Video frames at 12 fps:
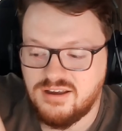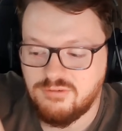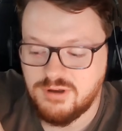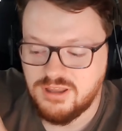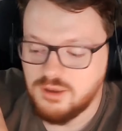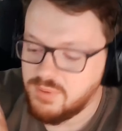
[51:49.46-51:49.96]
a
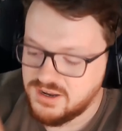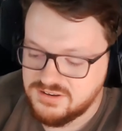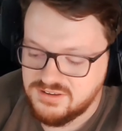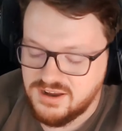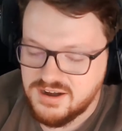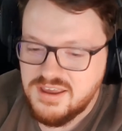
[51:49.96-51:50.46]
really bad
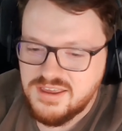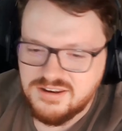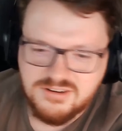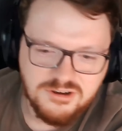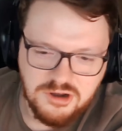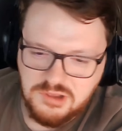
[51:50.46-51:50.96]
sign.
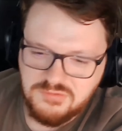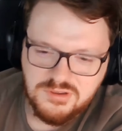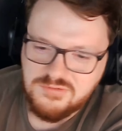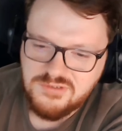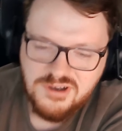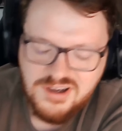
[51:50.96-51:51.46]
Don't know if
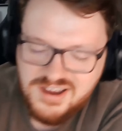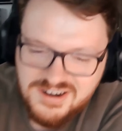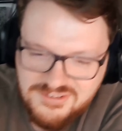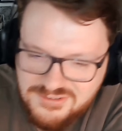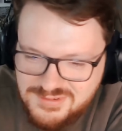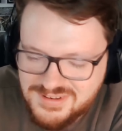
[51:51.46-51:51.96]
you've got any,
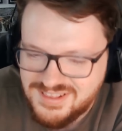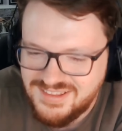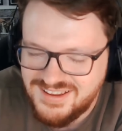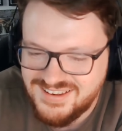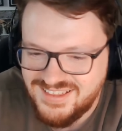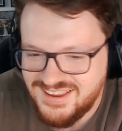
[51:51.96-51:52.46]

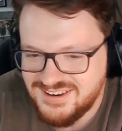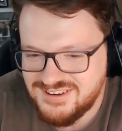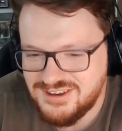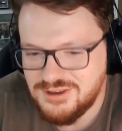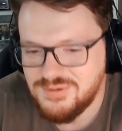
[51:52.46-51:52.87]
like do you